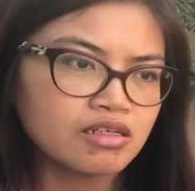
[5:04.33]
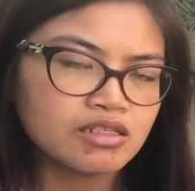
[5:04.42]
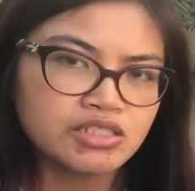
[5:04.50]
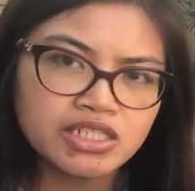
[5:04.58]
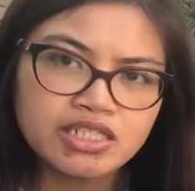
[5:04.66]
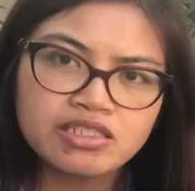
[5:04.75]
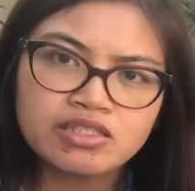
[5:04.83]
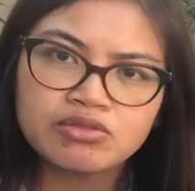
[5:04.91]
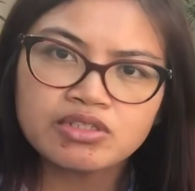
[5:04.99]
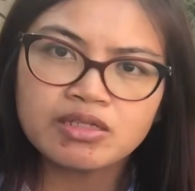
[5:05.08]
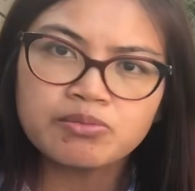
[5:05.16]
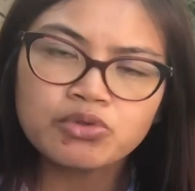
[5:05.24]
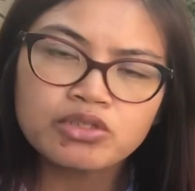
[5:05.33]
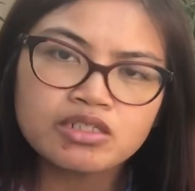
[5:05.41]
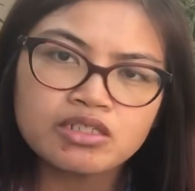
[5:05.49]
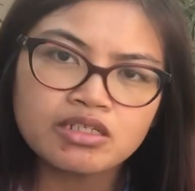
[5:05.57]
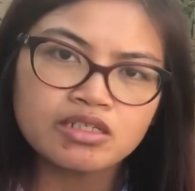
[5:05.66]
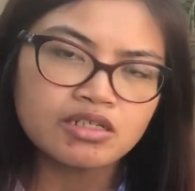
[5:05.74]
just today
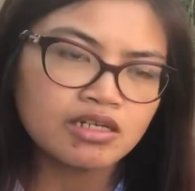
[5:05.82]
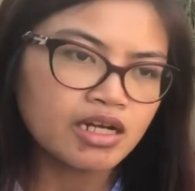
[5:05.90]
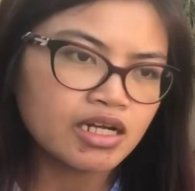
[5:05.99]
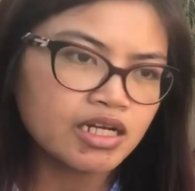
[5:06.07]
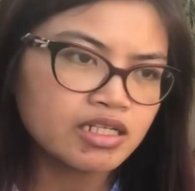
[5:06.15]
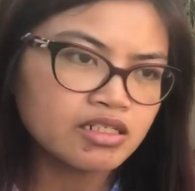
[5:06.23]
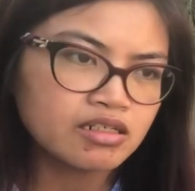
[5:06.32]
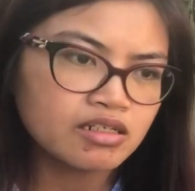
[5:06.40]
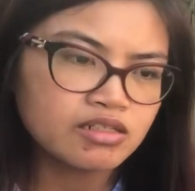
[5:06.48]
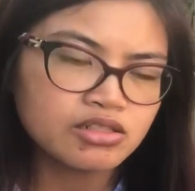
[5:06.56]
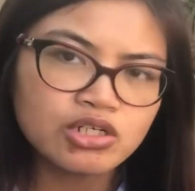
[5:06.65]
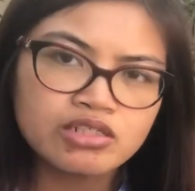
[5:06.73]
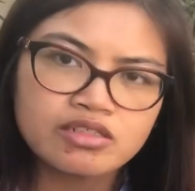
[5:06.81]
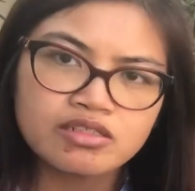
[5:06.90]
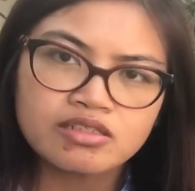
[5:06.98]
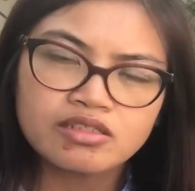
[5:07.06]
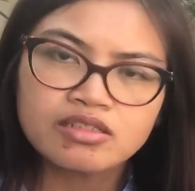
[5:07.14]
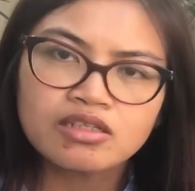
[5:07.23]
morning, I
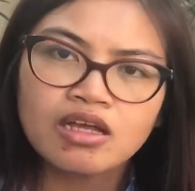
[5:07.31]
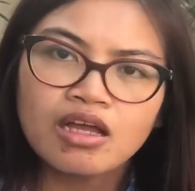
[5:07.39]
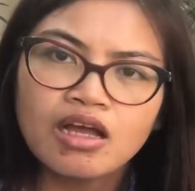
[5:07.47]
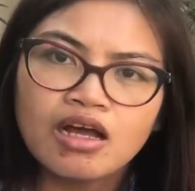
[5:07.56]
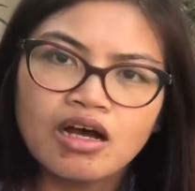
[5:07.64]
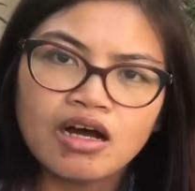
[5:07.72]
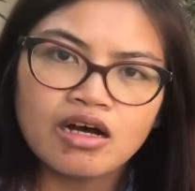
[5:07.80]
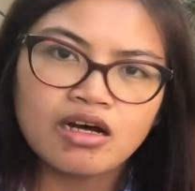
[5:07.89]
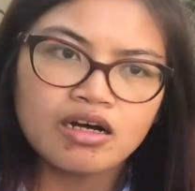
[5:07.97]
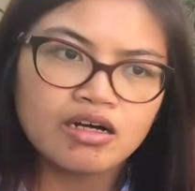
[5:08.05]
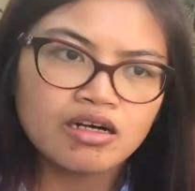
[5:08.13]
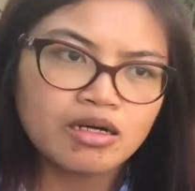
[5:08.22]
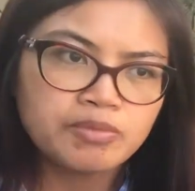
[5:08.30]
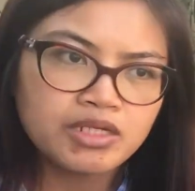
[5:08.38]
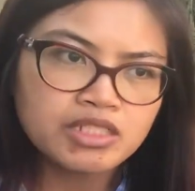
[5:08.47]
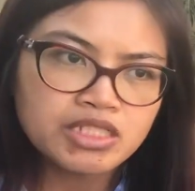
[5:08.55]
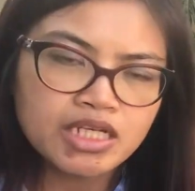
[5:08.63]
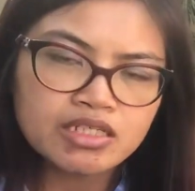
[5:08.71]
noticed upon
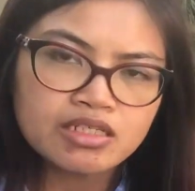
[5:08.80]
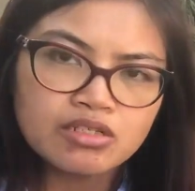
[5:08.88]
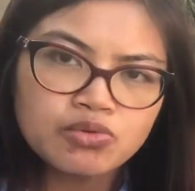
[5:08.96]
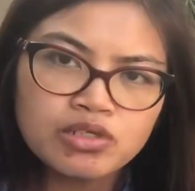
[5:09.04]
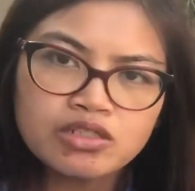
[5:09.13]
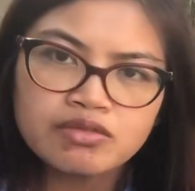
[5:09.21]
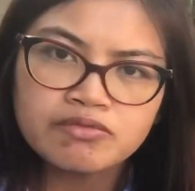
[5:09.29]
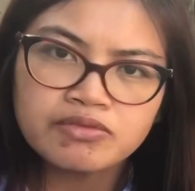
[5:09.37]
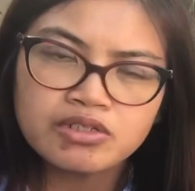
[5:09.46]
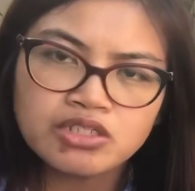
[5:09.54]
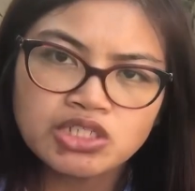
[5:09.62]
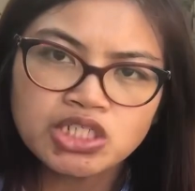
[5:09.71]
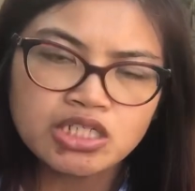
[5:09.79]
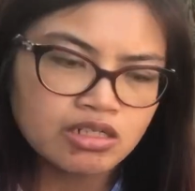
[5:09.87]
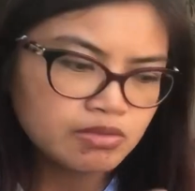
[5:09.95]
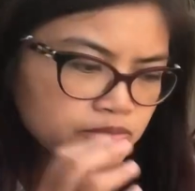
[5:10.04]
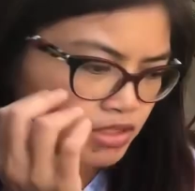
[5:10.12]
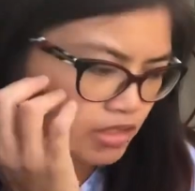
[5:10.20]
checking one of the
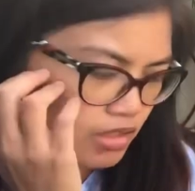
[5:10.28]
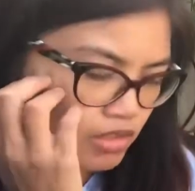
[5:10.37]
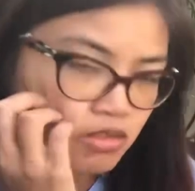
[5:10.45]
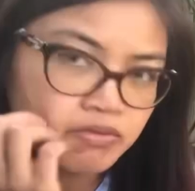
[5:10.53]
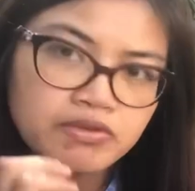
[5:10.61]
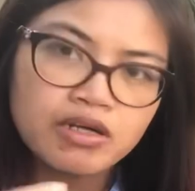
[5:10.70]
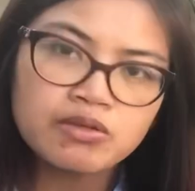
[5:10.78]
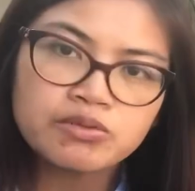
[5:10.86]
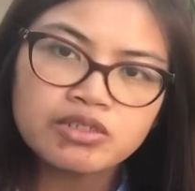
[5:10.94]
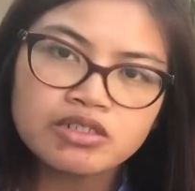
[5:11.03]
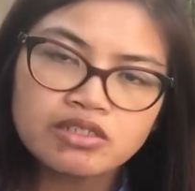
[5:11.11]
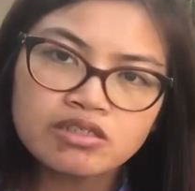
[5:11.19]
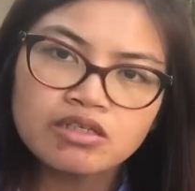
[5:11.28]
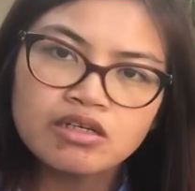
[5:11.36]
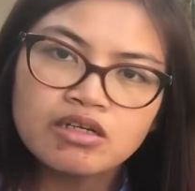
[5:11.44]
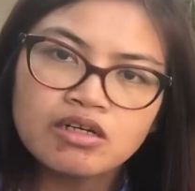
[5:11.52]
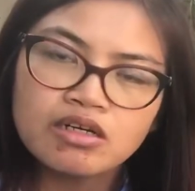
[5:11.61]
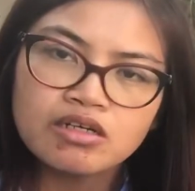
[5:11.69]
shrubs that the flowers
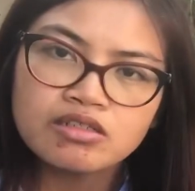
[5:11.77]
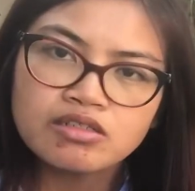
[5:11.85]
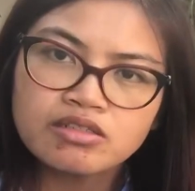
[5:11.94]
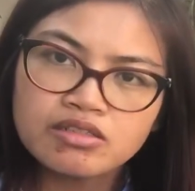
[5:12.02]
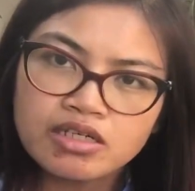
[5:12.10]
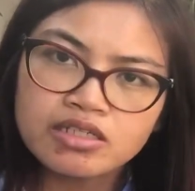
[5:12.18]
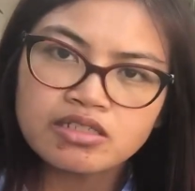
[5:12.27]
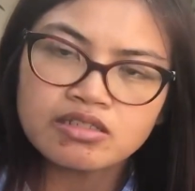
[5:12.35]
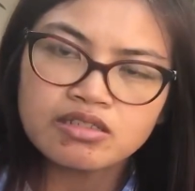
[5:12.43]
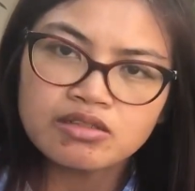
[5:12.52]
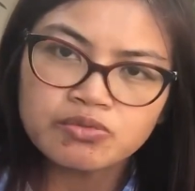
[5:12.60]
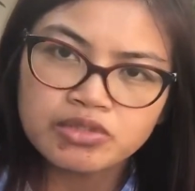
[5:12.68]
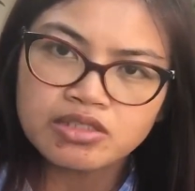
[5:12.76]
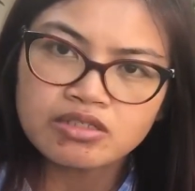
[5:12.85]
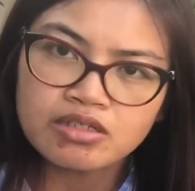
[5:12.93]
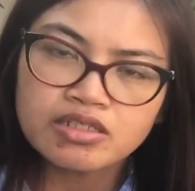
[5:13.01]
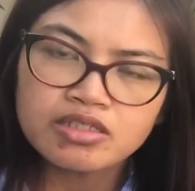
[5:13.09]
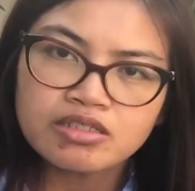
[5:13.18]
were
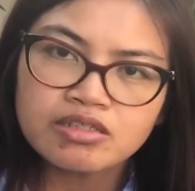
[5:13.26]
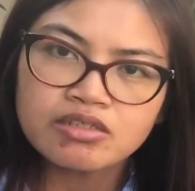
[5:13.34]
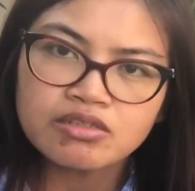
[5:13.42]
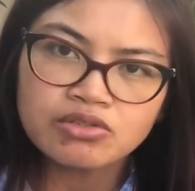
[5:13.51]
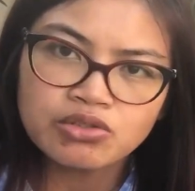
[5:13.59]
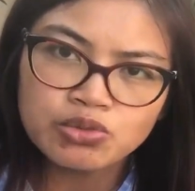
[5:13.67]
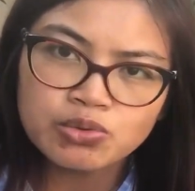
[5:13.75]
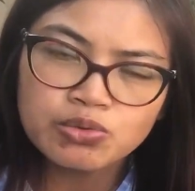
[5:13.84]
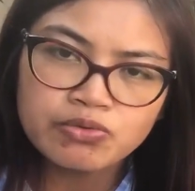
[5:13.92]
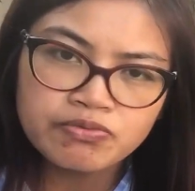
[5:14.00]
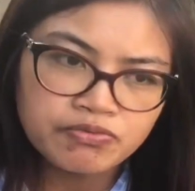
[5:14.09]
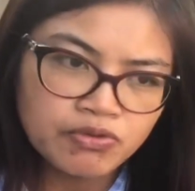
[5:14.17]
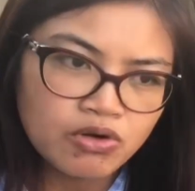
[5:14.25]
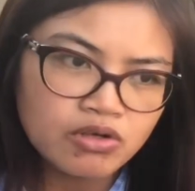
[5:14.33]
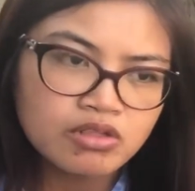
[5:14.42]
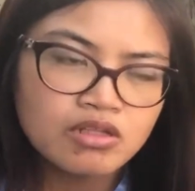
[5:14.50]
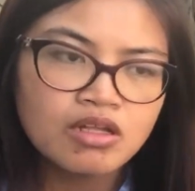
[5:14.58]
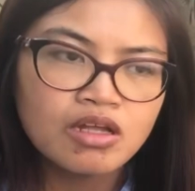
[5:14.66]
starting to
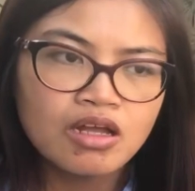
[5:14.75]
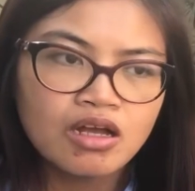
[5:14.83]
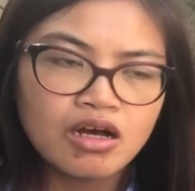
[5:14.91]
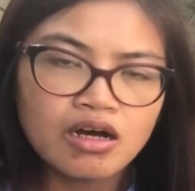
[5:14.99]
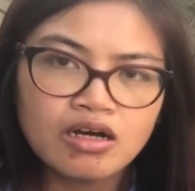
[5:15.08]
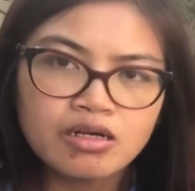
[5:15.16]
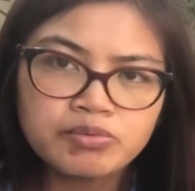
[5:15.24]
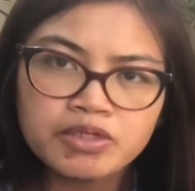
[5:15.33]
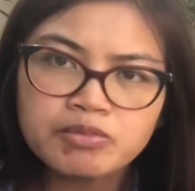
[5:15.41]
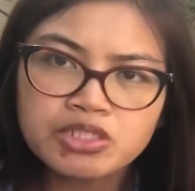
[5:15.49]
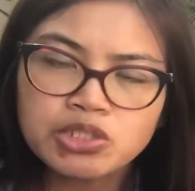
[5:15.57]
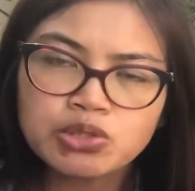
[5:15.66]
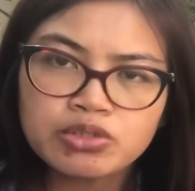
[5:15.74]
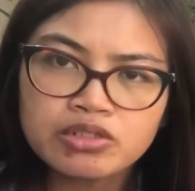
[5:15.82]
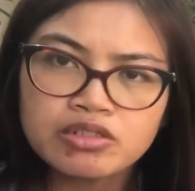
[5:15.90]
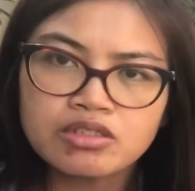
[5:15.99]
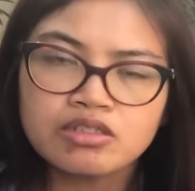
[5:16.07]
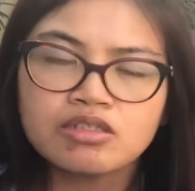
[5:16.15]
fall
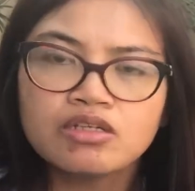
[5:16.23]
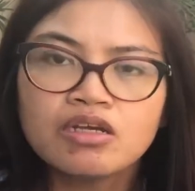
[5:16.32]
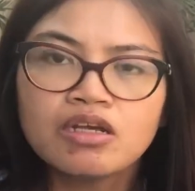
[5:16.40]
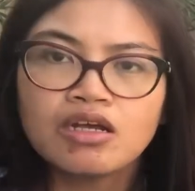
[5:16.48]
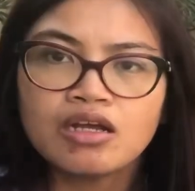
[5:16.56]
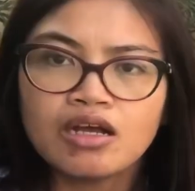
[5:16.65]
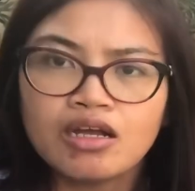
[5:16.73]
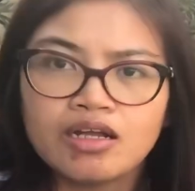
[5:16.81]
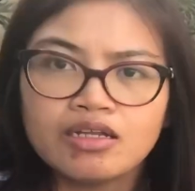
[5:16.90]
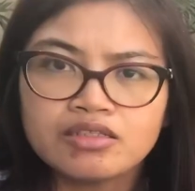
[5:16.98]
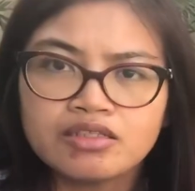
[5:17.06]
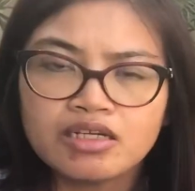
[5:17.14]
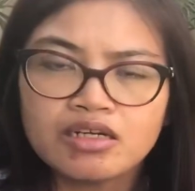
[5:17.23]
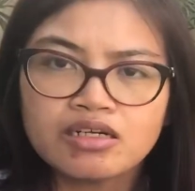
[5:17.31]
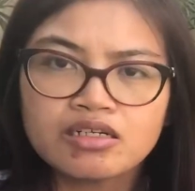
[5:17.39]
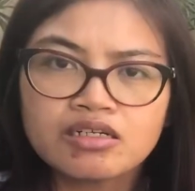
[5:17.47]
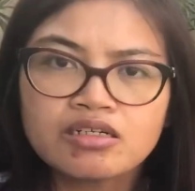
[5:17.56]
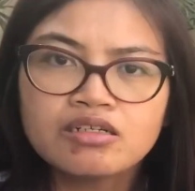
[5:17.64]
prematurely, and they
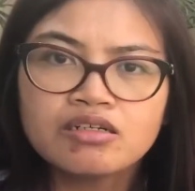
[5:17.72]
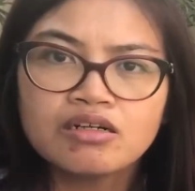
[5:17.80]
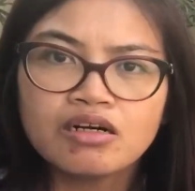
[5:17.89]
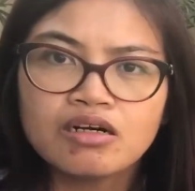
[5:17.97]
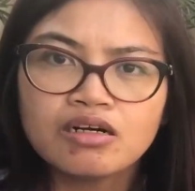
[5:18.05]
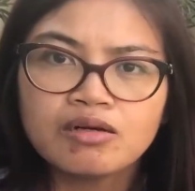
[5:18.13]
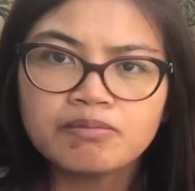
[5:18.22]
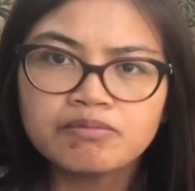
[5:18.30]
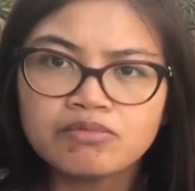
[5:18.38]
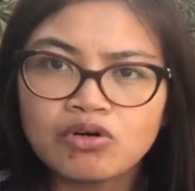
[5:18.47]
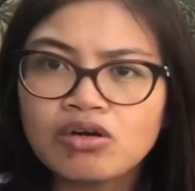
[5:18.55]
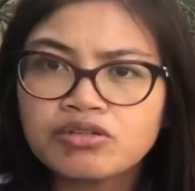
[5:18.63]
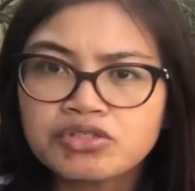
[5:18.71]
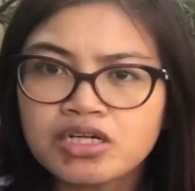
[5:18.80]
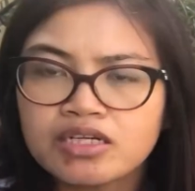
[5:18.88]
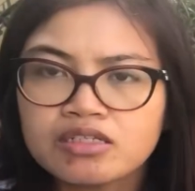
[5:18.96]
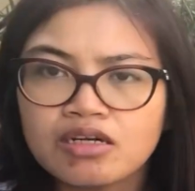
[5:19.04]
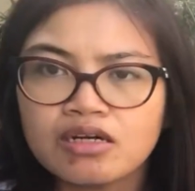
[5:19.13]
are all
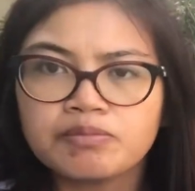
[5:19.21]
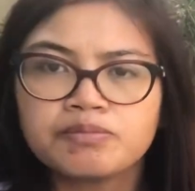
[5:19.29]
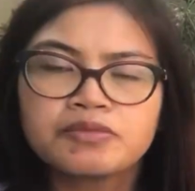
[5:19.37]
dried up.